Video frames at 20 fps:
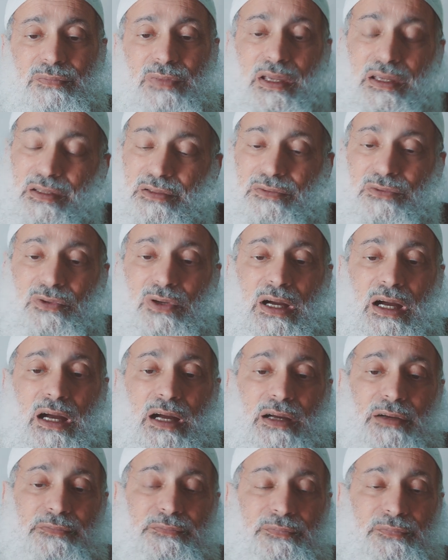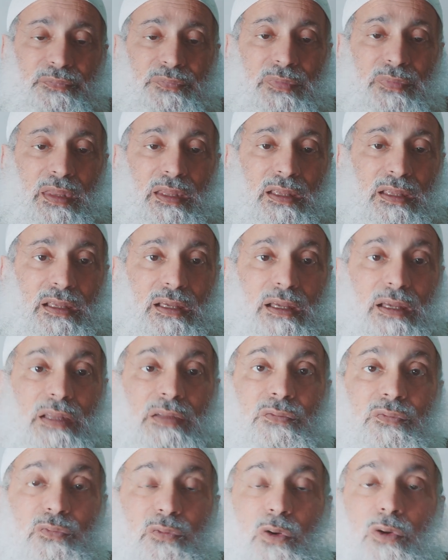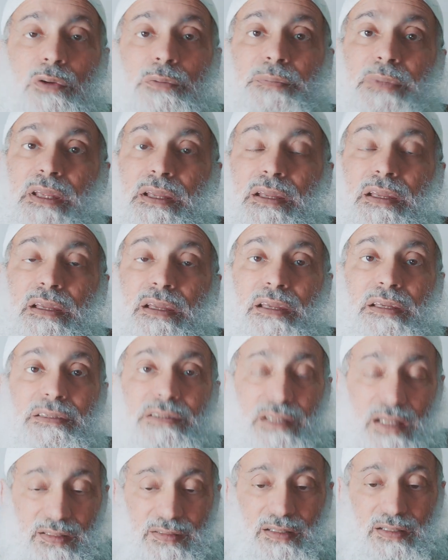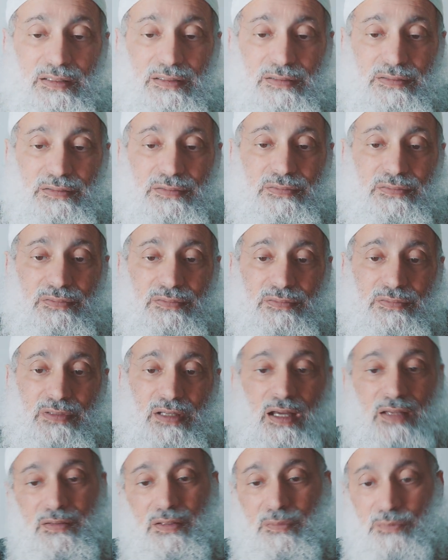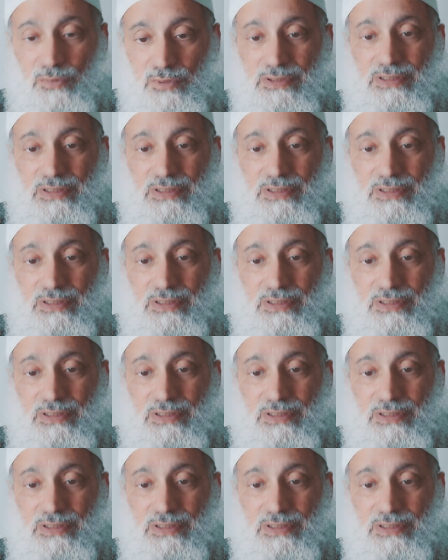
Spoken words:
Making dua, informing each other other